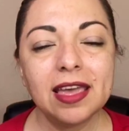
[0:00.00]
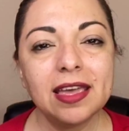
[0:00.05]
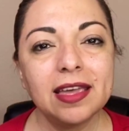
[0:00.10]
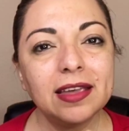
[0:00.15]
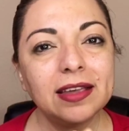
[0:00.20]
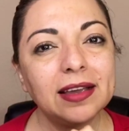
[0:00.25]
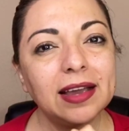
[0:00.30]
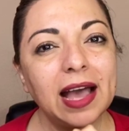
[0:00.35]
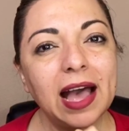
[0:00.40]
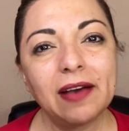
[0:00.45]

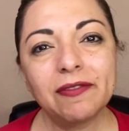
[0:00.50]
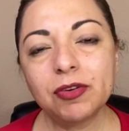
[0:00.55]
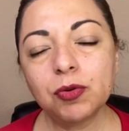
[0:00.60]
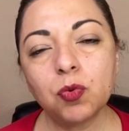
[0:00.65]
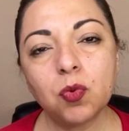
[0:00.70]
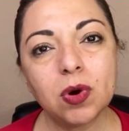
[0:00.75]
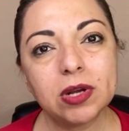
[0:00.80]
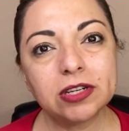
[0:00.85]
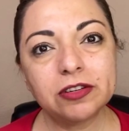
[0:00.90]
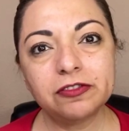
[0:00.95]
Have a
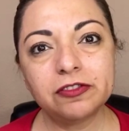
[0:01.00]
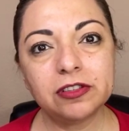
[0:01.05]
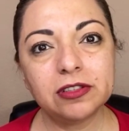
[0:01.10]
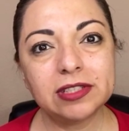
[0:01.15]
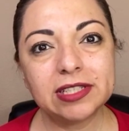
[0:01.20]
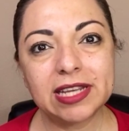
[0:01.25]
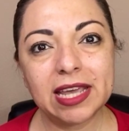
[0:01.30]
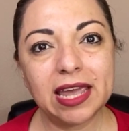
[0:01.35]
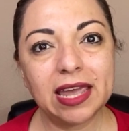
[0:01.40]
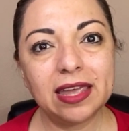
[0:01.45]
wonderful
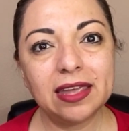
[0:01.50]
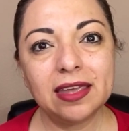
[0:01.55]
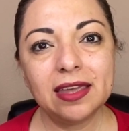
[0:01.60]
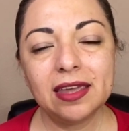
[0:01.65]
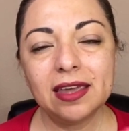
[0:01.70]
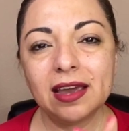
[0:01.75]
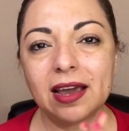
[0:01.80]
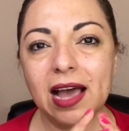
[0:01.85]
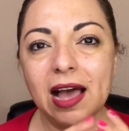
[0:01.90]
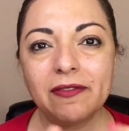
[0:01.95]
day,
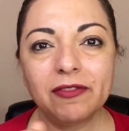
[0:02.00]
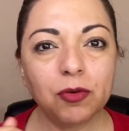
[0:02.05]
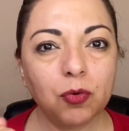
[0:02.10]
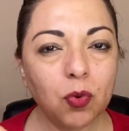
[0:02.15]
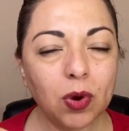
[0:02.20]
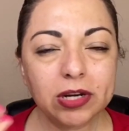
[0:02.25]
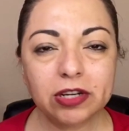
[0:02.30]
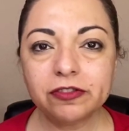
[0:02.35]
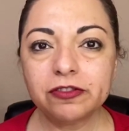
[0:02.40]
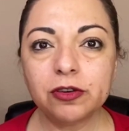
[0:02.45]
have a
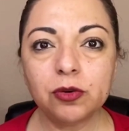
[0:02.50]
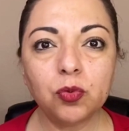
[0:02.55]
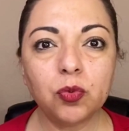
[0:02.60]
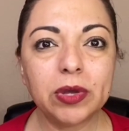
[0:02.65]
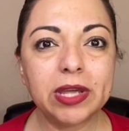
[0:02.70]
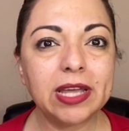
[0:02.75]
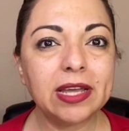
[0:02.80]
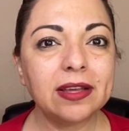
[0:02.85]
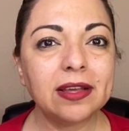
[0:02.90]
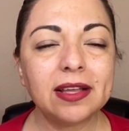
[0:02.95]
wonderful
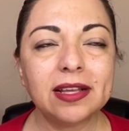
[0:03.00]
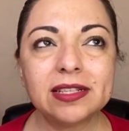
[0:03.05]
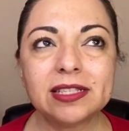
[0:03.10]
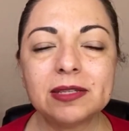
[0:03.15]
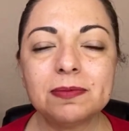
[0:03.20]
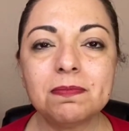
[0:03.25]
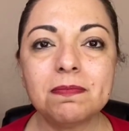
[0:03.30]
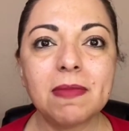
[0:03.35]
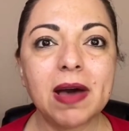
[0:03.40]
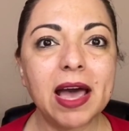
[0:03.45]
week,
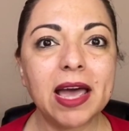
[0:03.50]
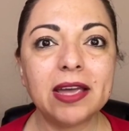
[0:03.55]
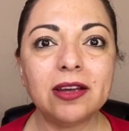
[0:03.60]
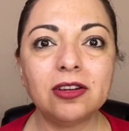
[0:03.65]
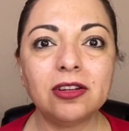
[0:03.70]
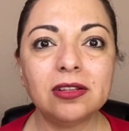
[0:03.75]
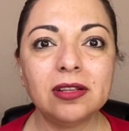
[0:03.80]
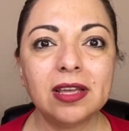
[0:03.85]
smile,